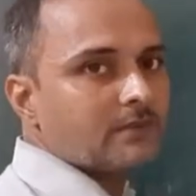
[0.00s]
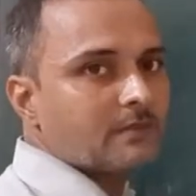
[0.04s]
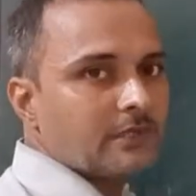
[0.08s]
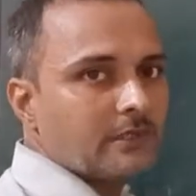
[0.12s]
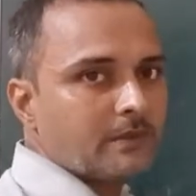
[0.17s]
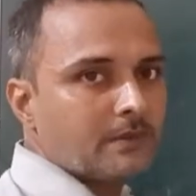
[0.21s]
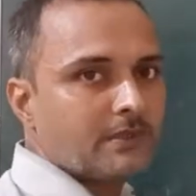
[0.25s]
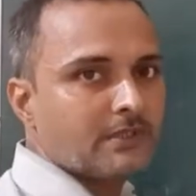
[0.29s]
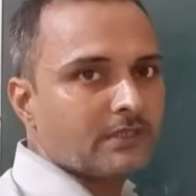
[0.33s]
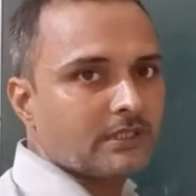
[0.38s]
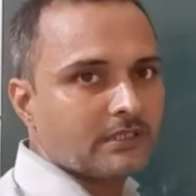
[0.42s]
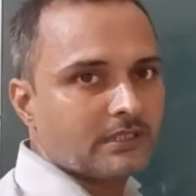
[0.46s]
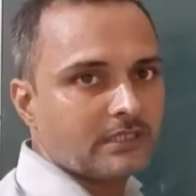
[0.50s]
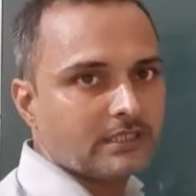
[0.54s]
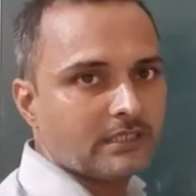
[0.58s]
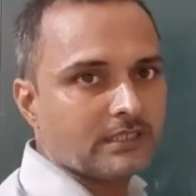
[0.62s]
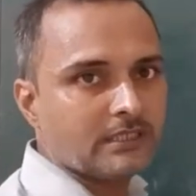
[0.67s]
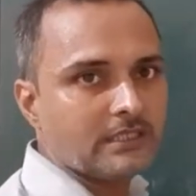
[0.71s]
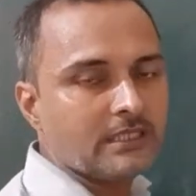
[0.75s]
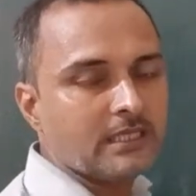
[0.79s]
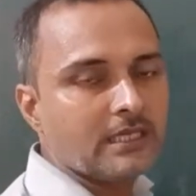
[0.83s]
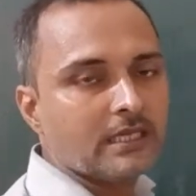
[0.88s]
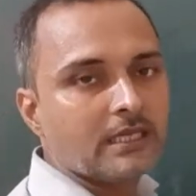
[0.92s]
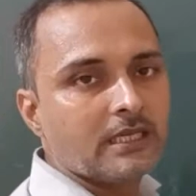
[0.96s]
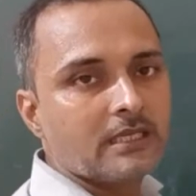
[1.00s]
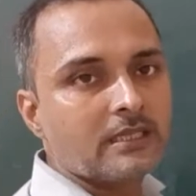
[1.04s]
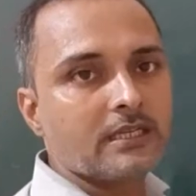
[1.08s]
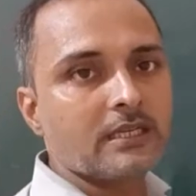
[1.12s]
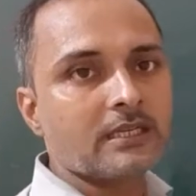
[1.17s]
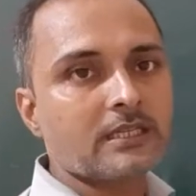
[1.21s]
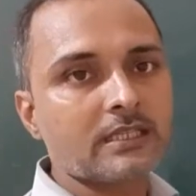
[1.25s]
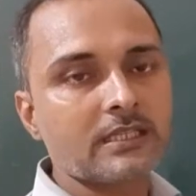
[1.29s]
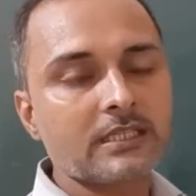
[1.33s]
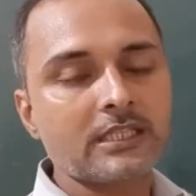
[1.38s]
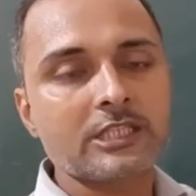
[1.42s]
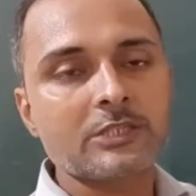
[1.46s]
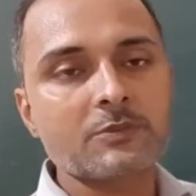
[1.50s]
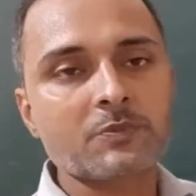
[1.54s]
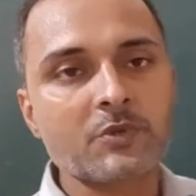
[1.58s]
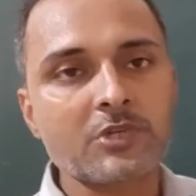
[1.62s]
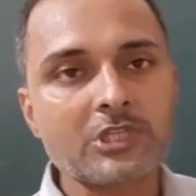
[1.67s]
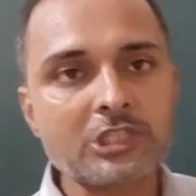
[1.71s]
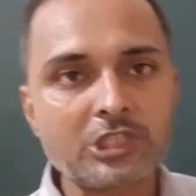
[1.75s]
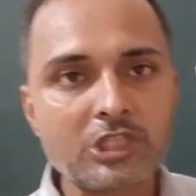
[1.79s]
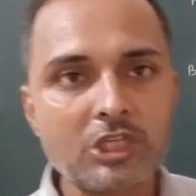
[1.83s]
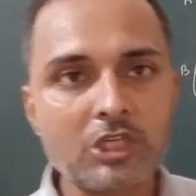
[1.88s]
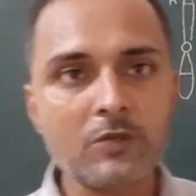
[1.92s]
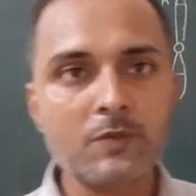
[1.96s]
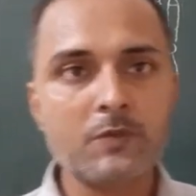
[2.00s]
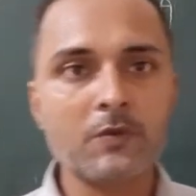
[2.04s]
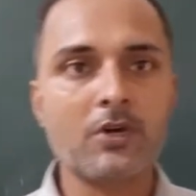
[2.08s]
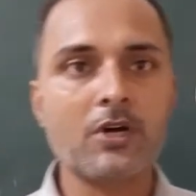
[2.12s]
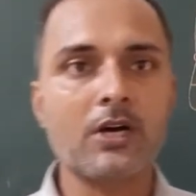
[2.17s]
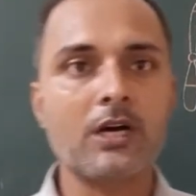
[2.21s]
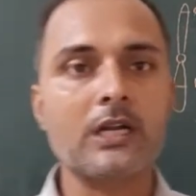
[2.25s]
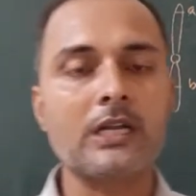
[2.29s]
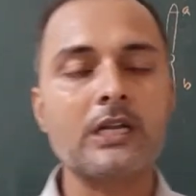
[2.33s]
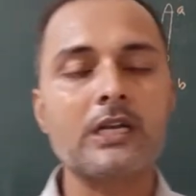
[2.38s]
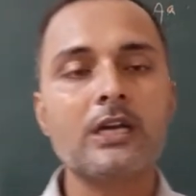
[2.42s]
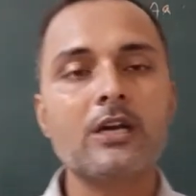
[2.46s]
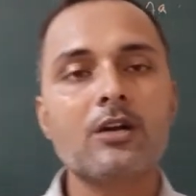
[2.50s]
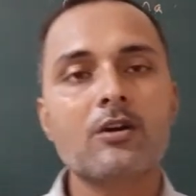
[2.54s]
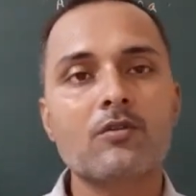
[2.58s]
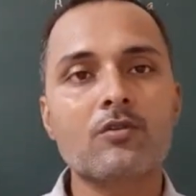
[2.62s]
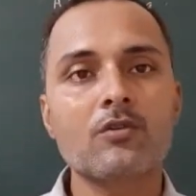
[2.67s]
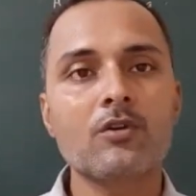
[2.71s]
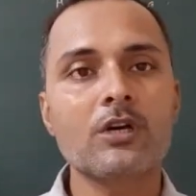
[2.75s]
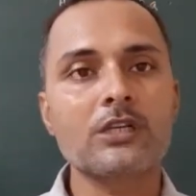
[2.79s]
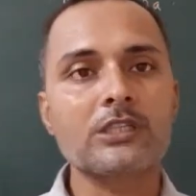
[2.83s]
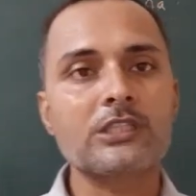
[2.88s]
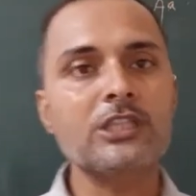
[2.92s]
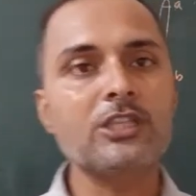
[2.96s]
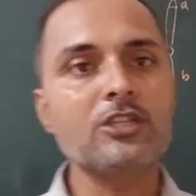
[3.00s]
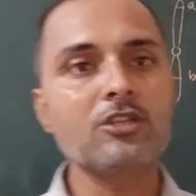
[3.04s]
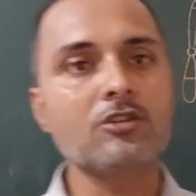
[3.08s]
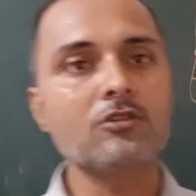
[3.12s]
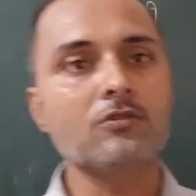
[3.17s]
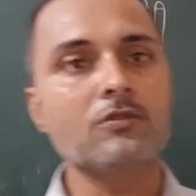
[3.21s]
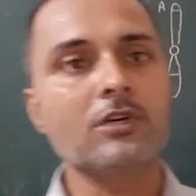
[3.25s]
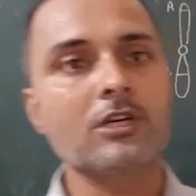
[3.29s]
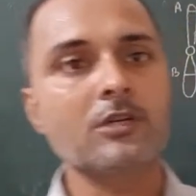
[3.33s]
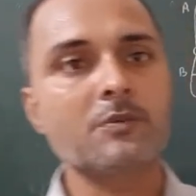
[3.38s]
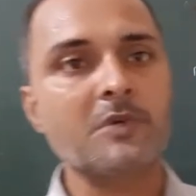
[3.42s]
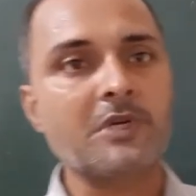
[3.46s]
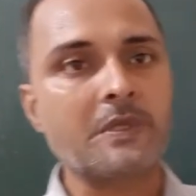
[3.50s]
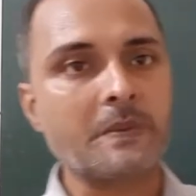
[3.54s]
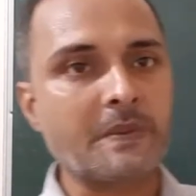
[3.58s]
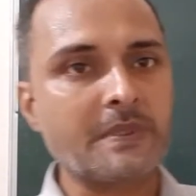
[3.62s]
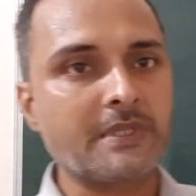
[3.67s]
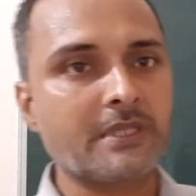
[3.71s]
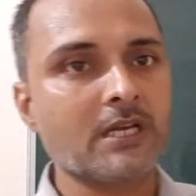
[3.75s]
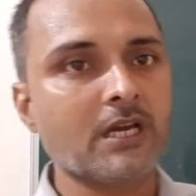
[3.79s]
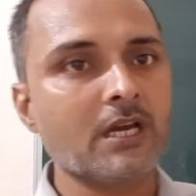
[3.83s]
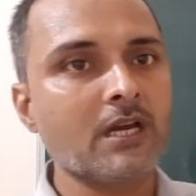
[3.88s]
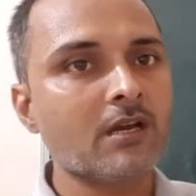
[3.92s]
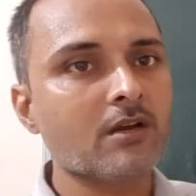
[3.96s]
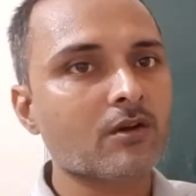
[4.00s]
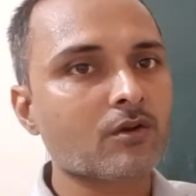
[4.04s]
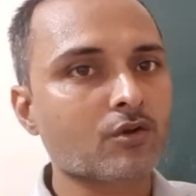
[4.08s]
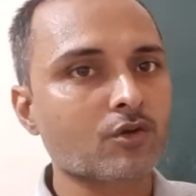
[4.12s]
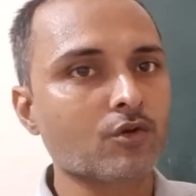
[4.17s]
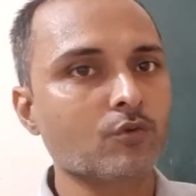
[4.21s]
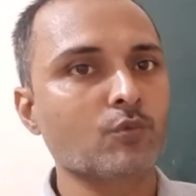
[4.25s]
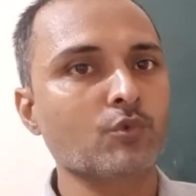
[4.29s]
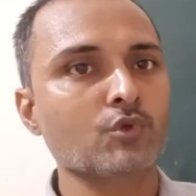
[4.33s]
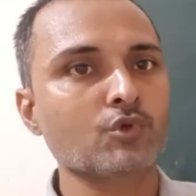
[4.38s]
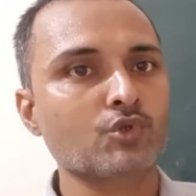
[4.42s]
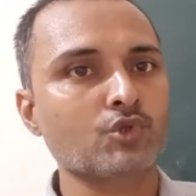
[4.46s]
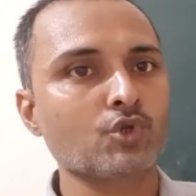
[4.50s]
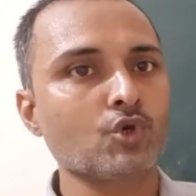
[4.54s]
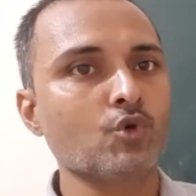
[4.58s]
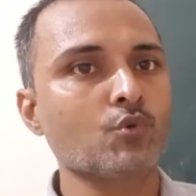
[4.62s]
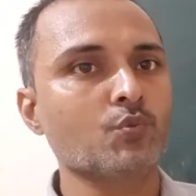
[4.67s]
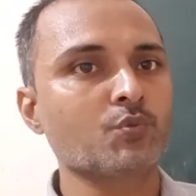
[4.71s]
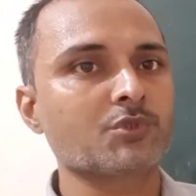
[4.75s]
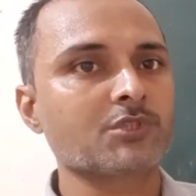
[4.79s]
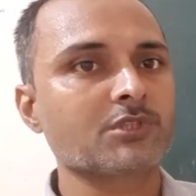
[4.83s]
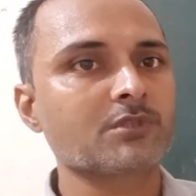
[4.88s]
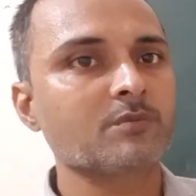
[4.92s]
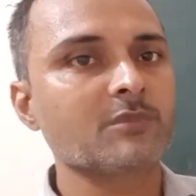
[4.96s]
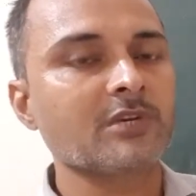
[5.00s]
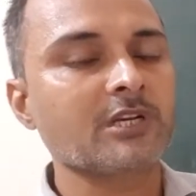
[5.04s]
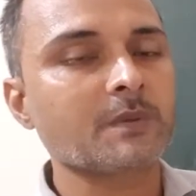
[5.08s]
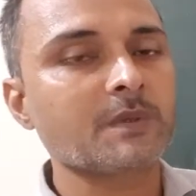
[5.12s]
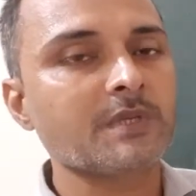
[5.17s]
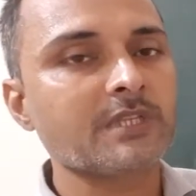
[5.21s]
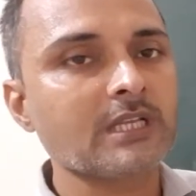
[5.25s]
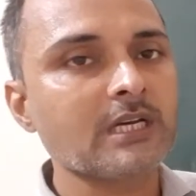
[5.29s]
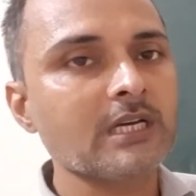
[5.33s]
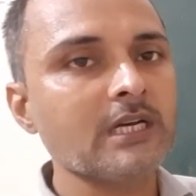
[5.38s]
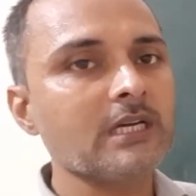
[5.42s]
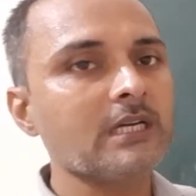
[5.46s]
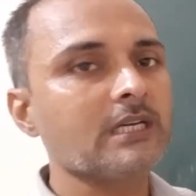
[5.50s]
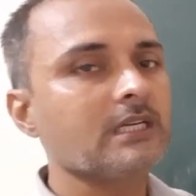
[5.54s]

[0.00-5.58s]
between the genes that is responsible for crossing over between the chromosomes, between the